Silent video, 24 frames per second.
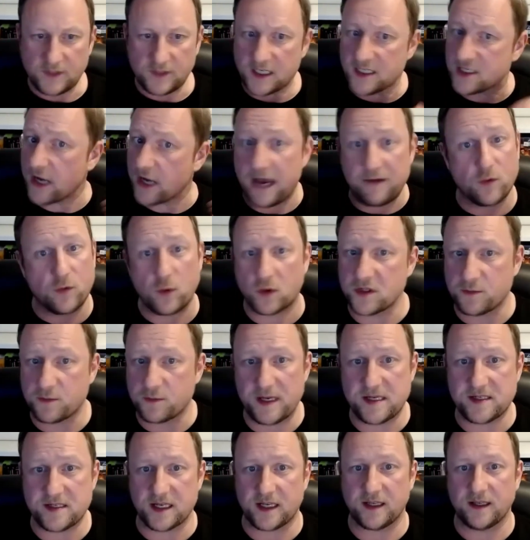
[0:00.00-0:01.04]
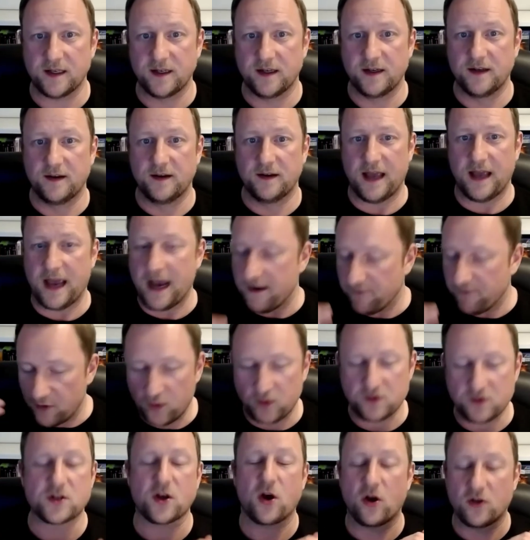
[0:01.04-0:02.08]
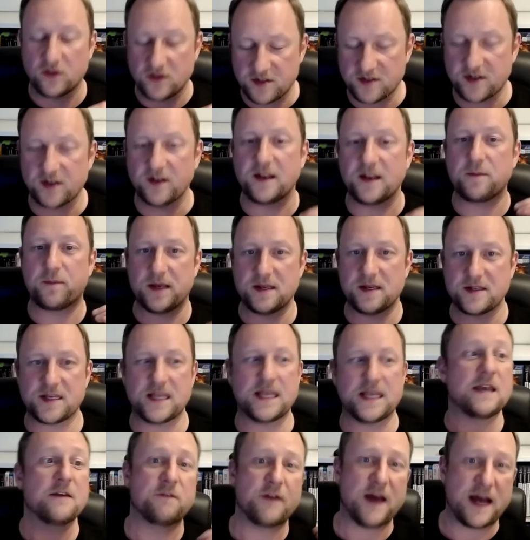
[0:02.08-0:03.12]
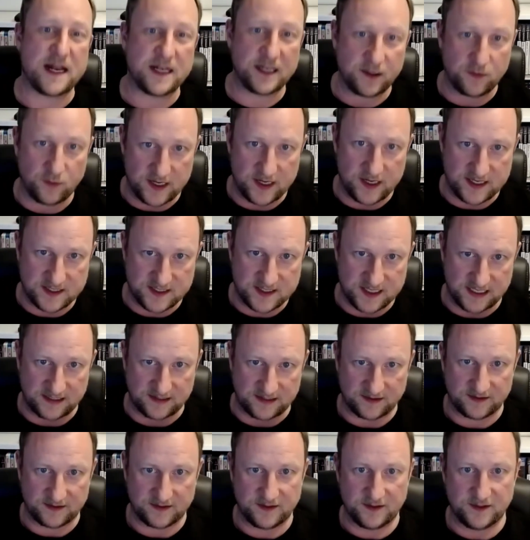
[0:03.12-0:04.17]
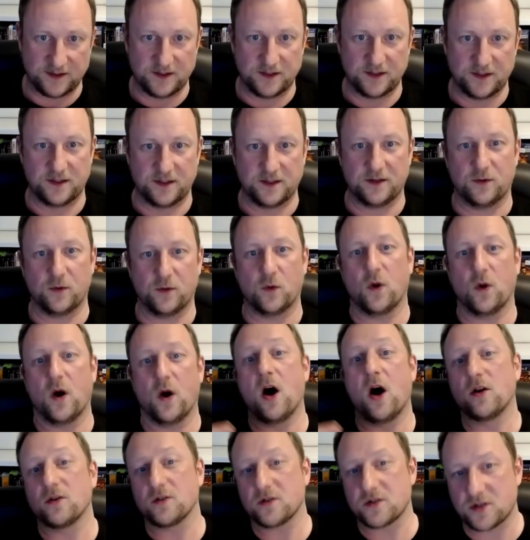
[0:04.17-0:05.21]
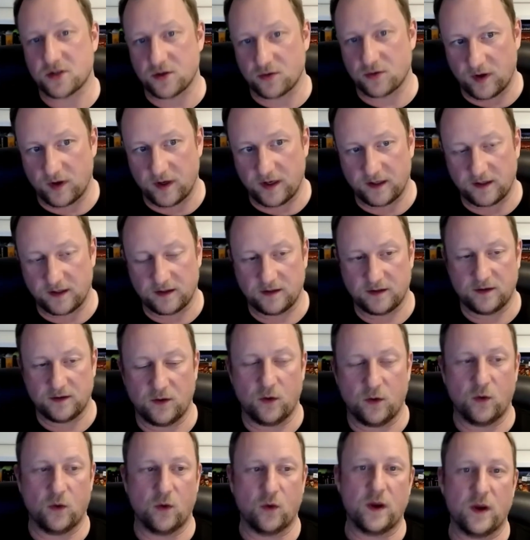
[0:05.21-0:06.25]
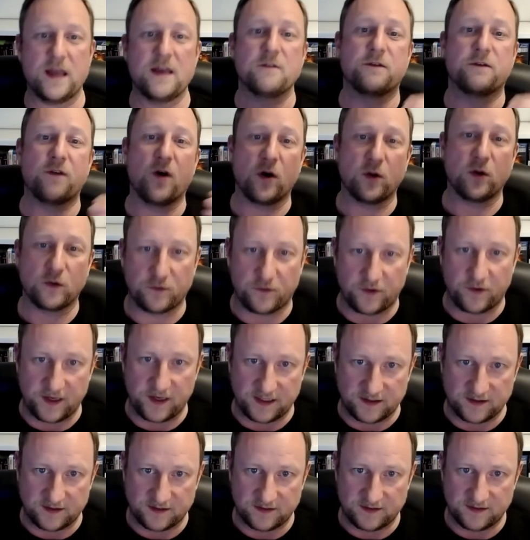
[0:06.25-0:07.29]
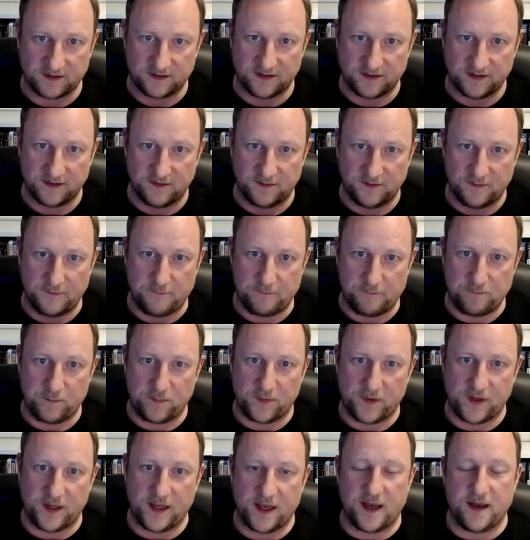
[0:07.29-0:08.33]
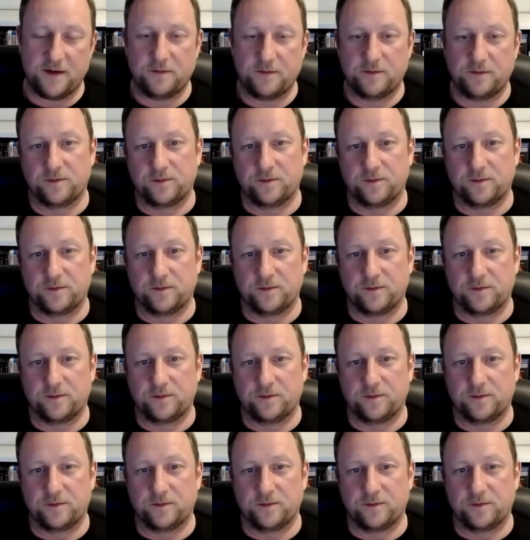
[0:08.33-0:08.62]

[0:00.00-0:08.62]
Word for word: so everyone's busy everyone's constantly busy evaluating or answering or evolving yep yeah